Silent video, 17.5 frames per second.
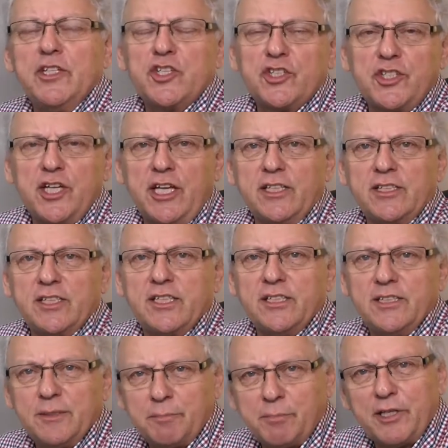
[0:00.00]
distinct
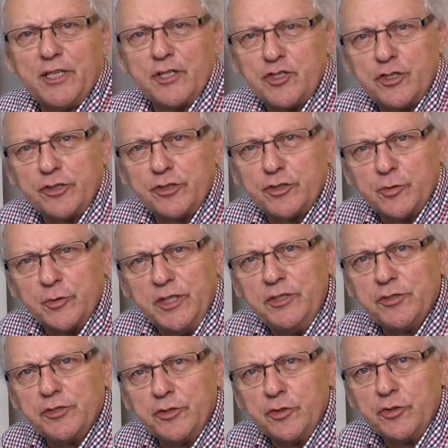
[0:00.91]
pleasure to
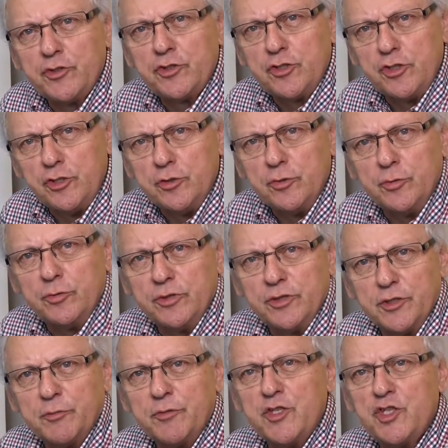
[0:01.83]
introduce to you
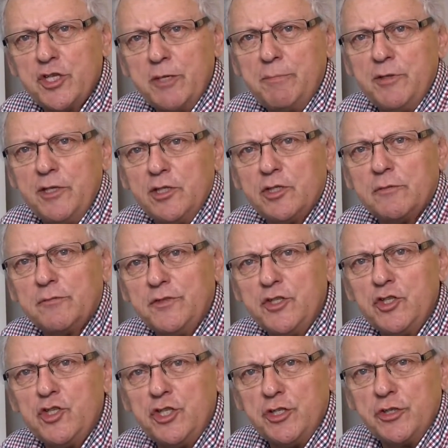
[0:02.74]
the recipient of
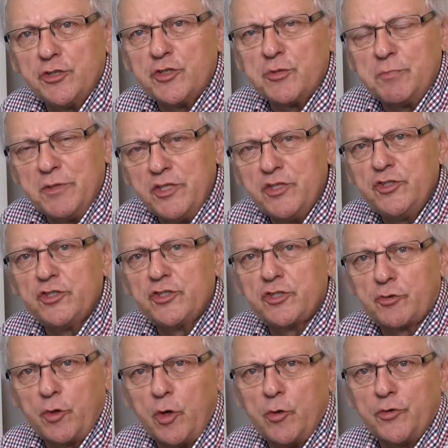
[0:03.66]
this year's Business
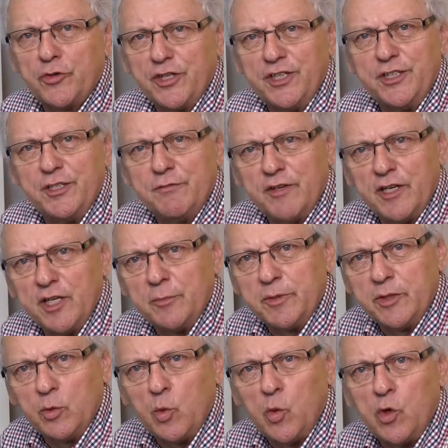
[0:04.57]
Growth and
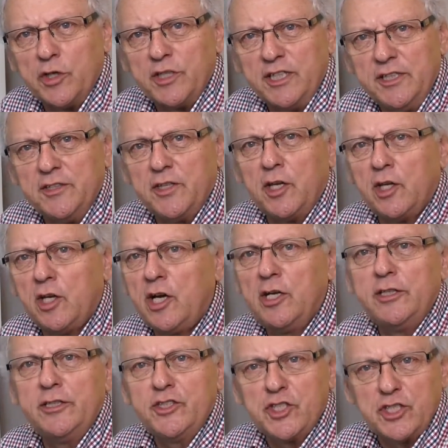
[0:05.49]
Development Award in the
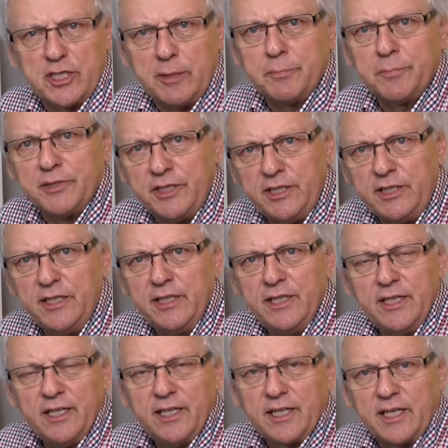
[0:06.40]
Large Company
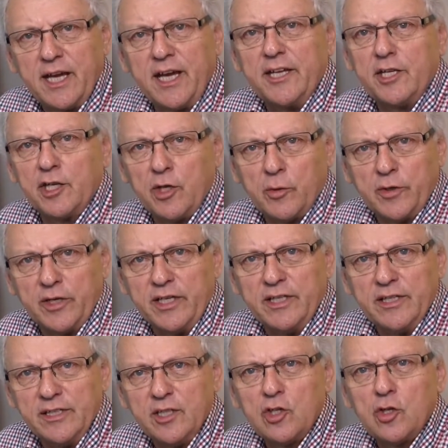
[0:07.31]
category,
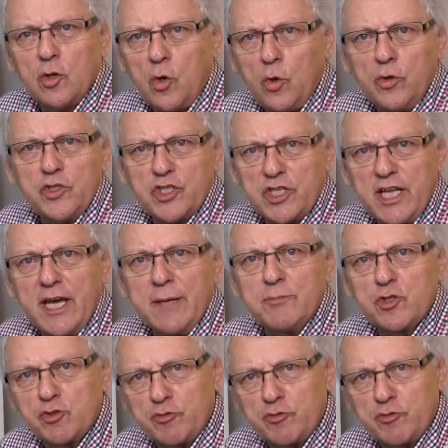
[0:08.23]
Coreslab